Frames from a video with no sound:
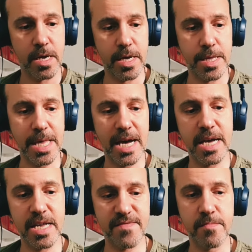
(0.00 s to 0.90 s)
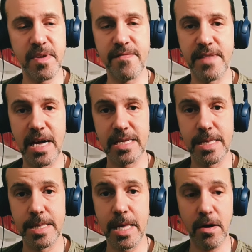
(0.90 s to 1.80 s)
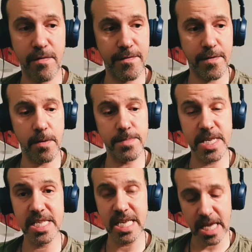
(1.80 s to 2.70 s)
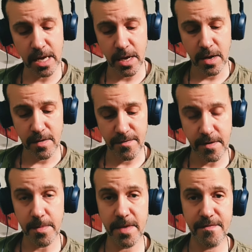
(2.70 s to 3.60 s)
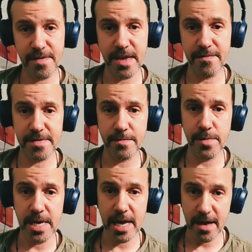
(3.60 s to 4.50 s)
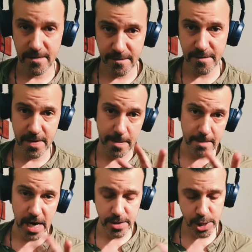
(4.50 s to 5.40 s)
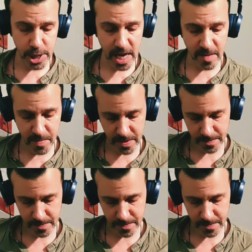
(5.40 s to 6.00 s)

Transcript: And that is from B flat. Now from the D, from the fifth, we have a minor shape.